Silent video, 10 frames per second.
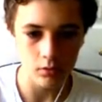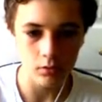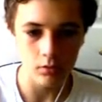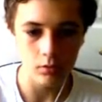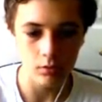
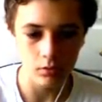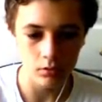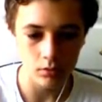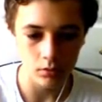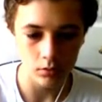
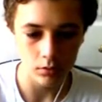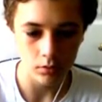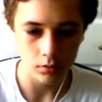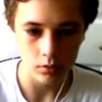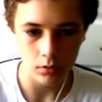
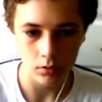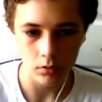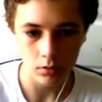(no one is talking)